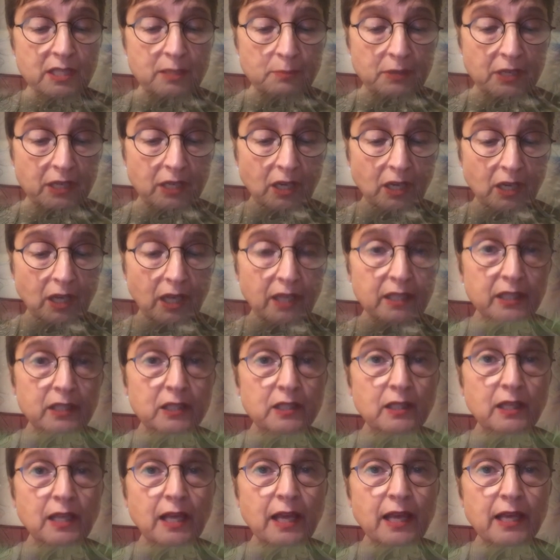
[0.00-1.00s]
Sleeping
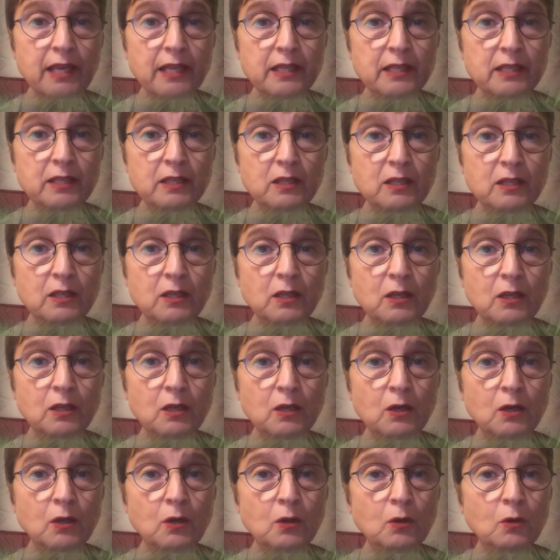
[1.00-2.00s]
like a
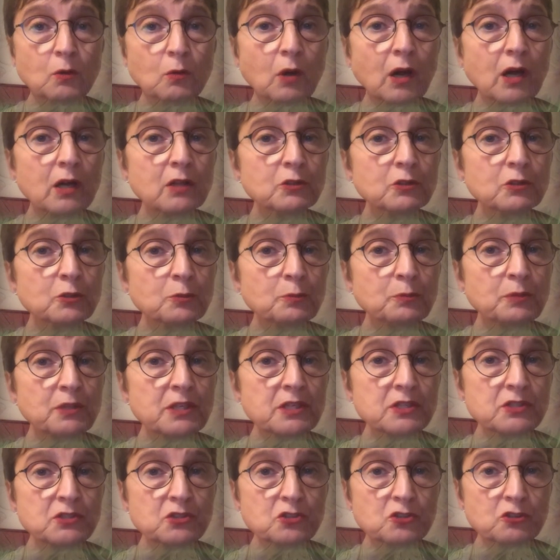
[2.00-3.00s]
lay, while the
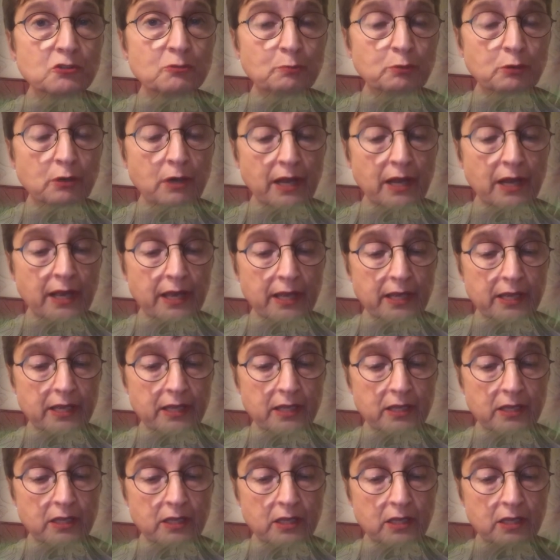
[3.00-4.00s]
beasts of prey
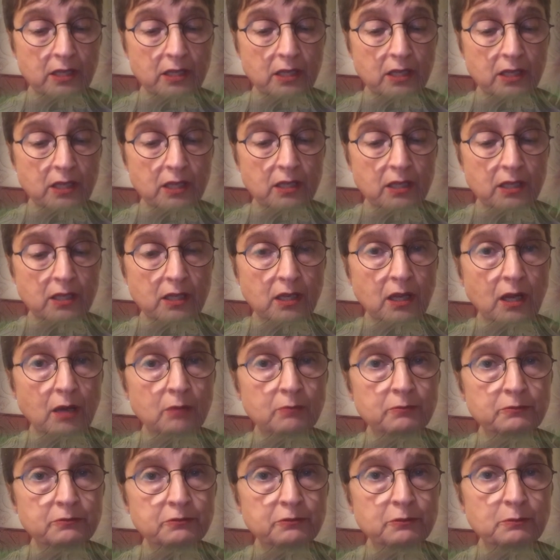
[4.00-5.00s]

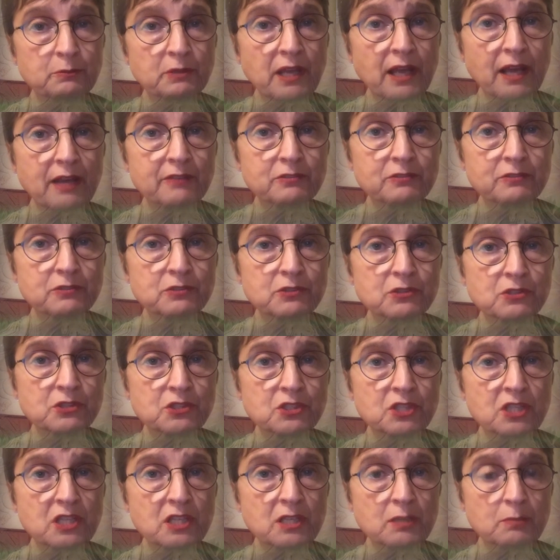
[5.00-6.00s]
come from
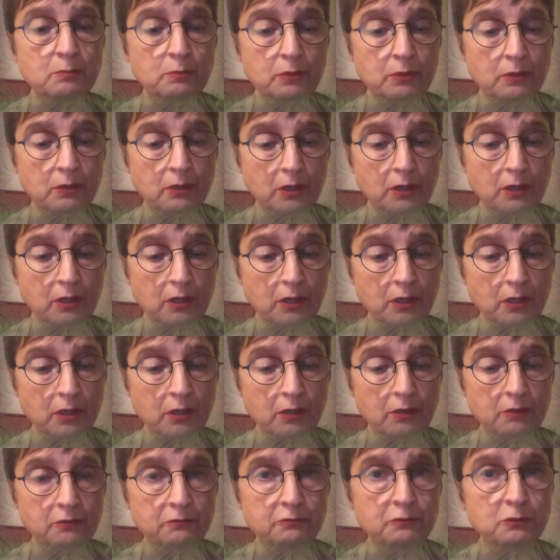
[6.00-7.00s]
caverns deep,
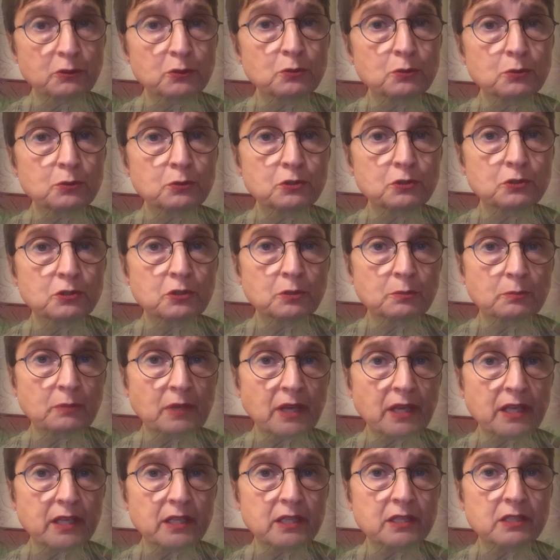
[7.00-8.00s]
viewed the
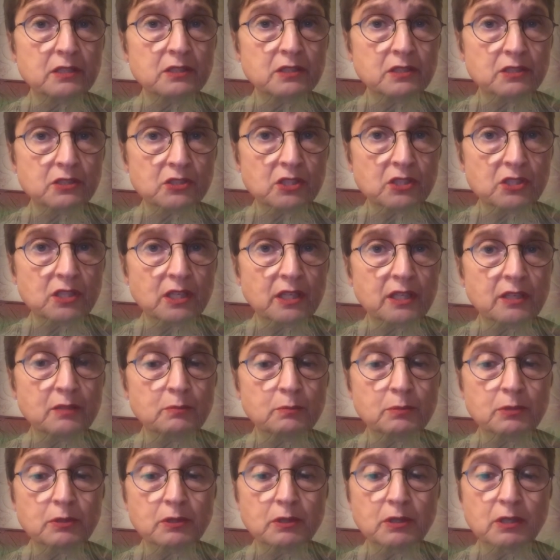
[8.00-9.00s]
maid
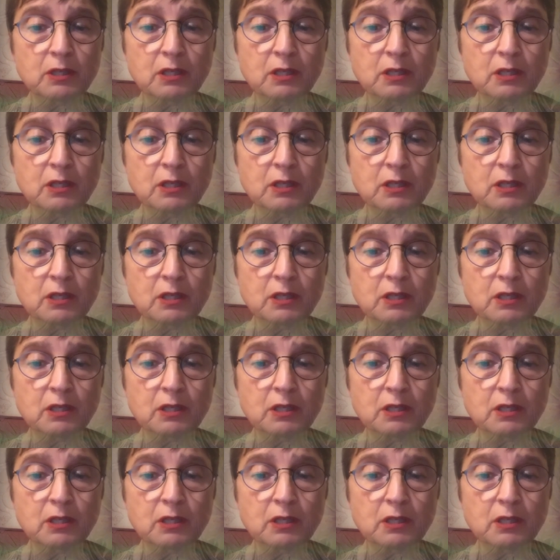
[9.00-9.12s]
asleep.